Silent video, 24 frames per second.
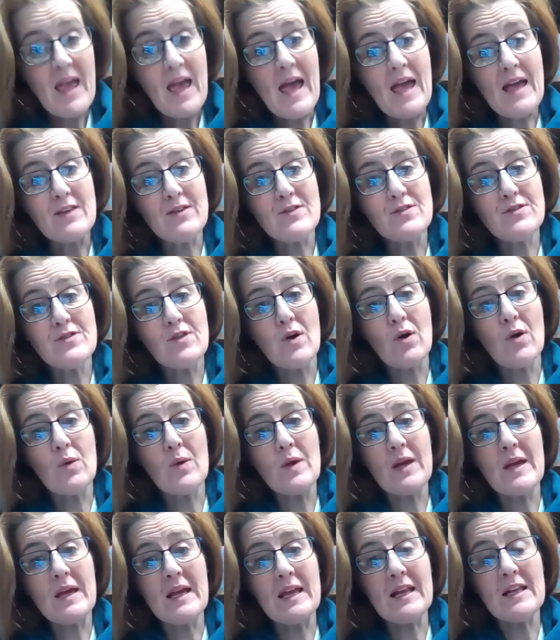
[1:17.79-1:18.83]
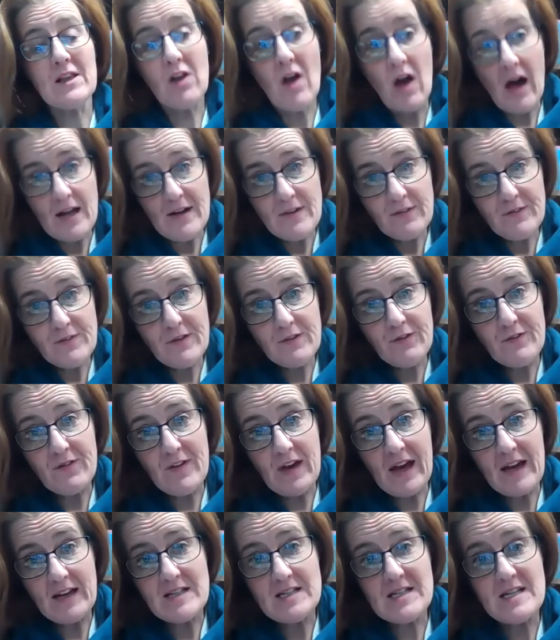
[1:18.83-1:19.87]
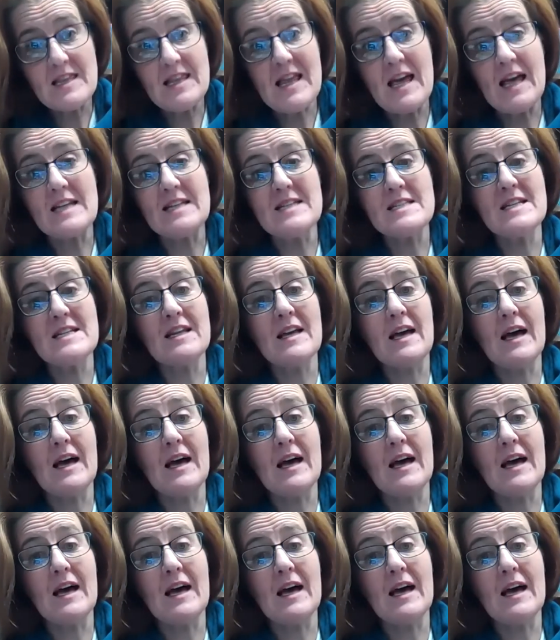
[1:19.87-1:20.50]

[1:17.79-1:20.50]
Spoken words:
And so in light of the fact that